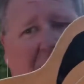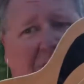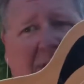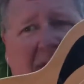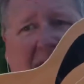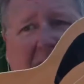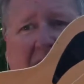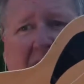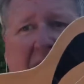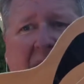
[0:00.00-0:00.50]

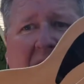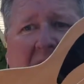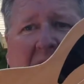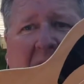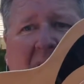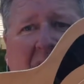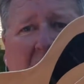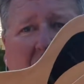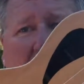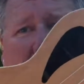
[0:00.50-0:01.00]
thing,
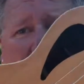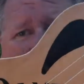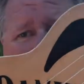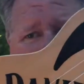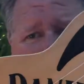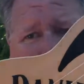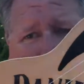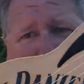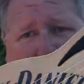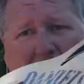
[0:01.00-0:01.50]
when you
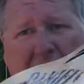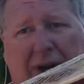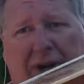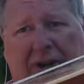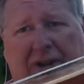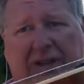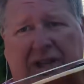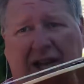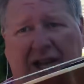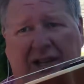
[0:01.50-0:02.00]
put them under
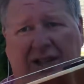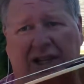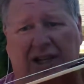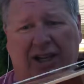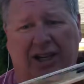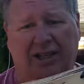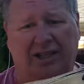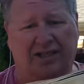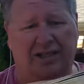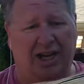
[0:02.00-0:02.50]
tension,
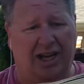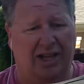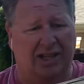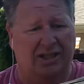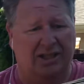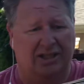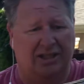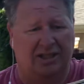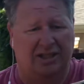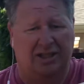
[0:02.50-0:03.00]
it's not
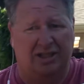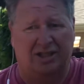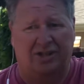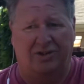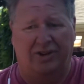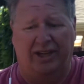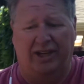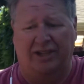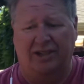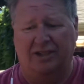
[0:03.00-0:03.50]
just the
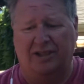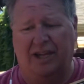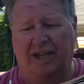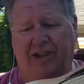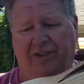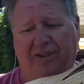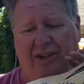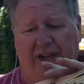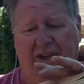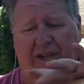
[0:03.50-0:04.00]
strings
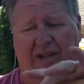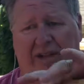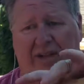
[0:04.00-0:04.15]
and the